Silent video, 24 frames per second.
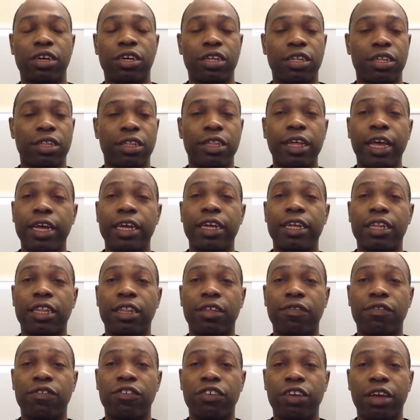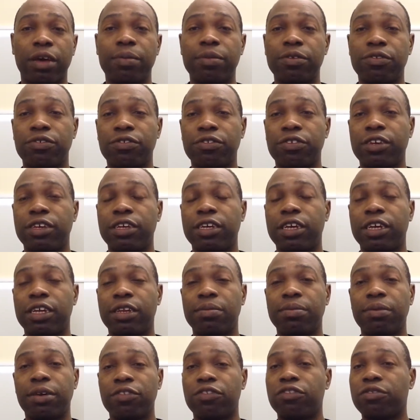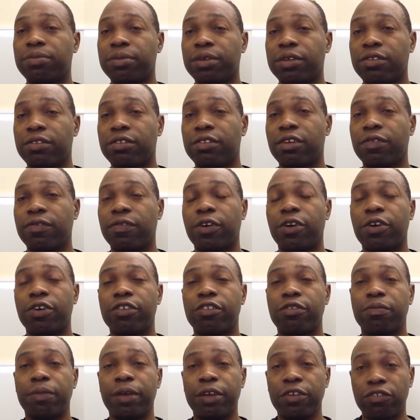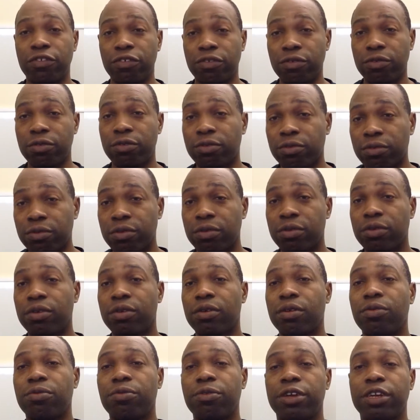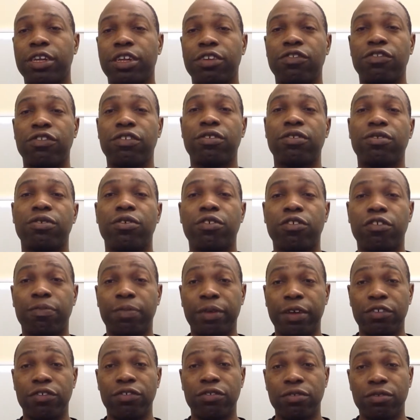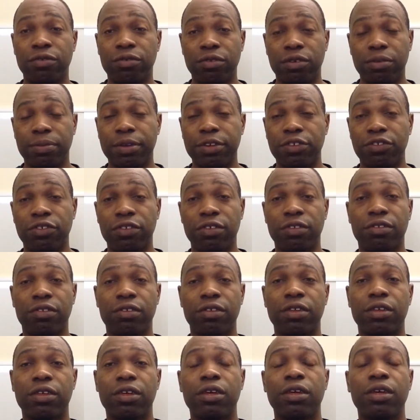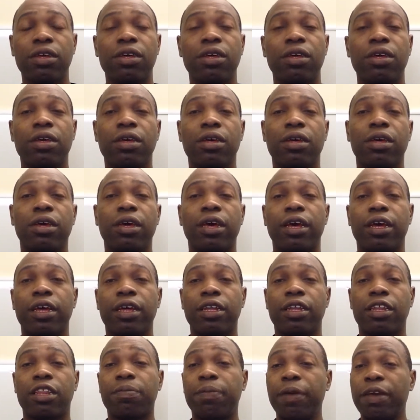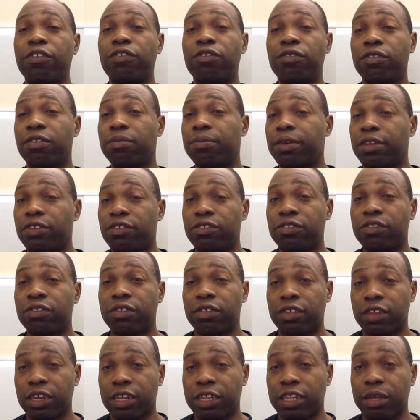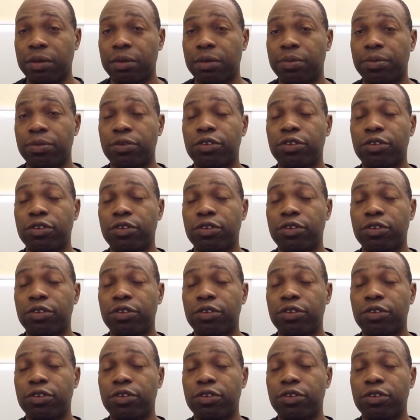science of geometry and measurements of our spatial retention or spatial dimensions. Spatial dimensions is an acceptable